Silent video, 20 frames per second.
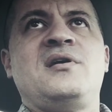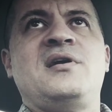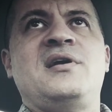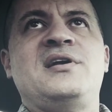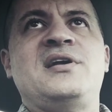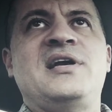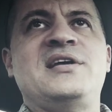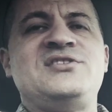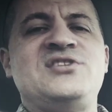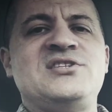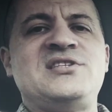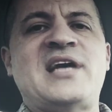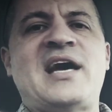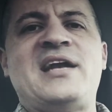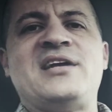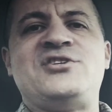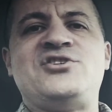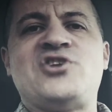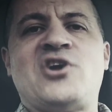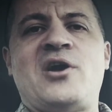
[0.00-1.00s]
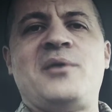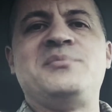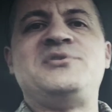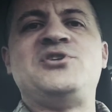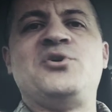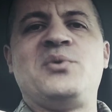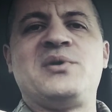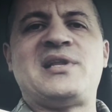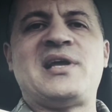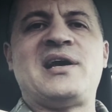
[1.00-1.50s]
it just had a charm
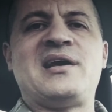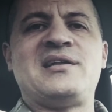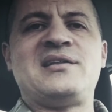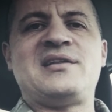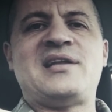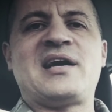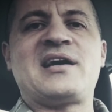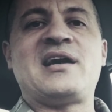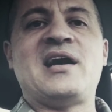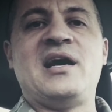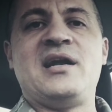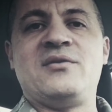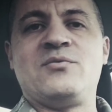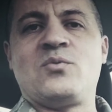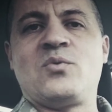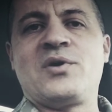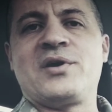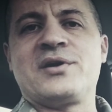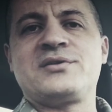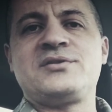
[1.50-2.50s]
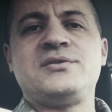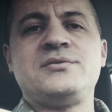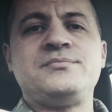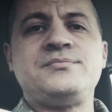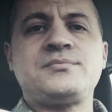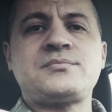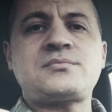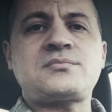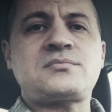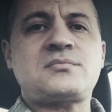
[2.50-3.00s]
to it that kind of worked.
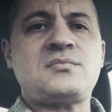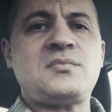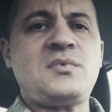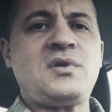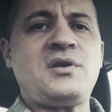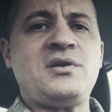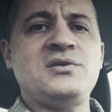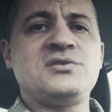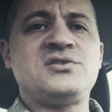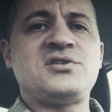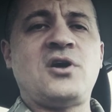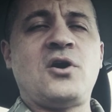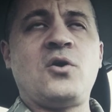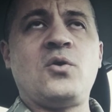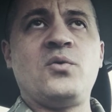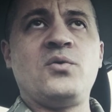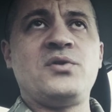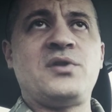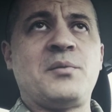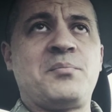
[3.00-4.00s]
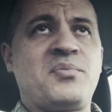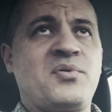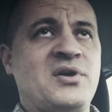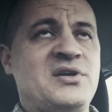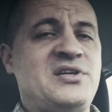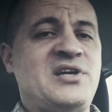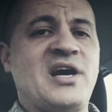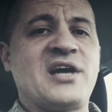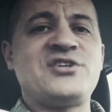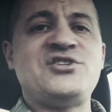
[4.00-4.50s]
So the
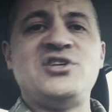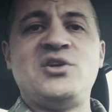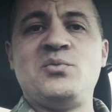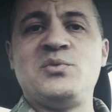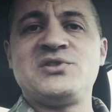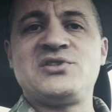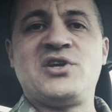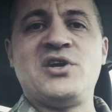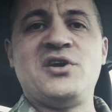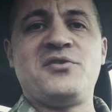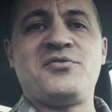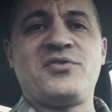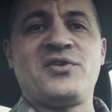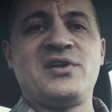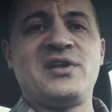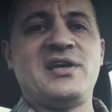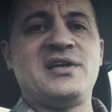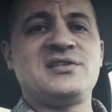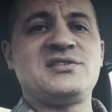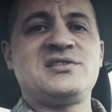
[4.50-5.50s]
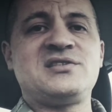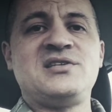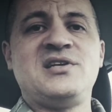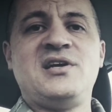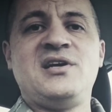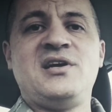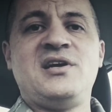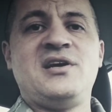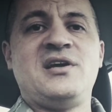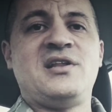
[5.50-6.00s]
production was good for this.
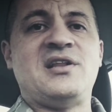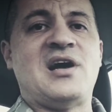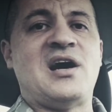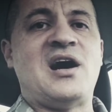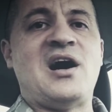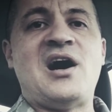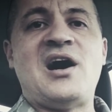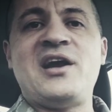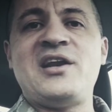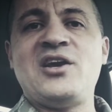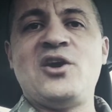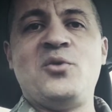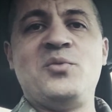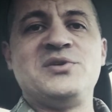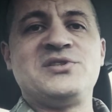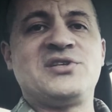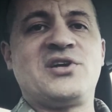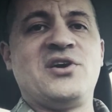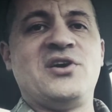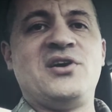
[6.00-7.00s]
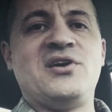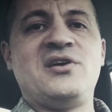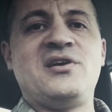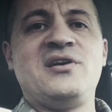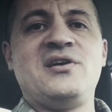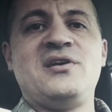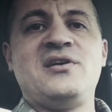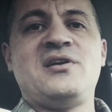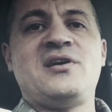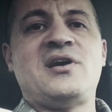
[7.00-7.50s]
The audio was good.
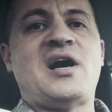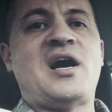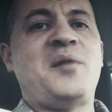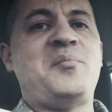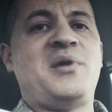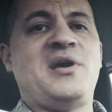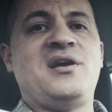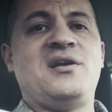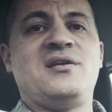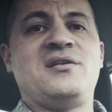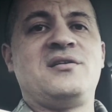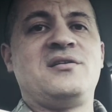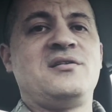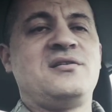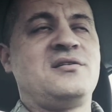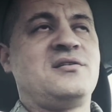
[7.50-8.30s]
I mean,